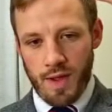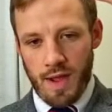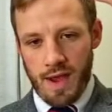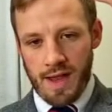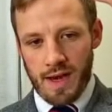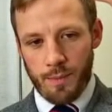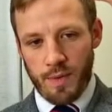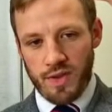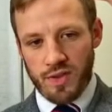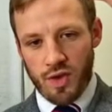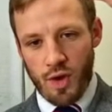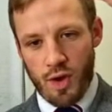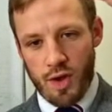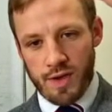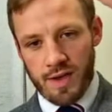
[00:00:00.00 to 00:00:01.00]
and then we
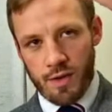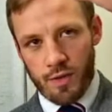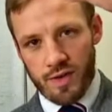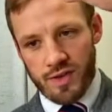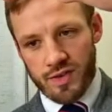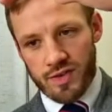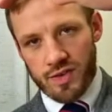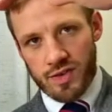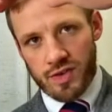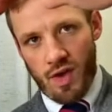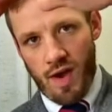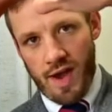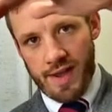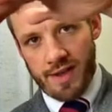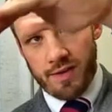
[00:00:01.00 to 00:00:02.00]
turned it on its
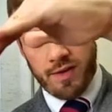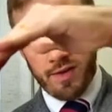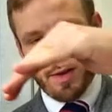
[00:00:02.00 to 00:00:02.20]
side,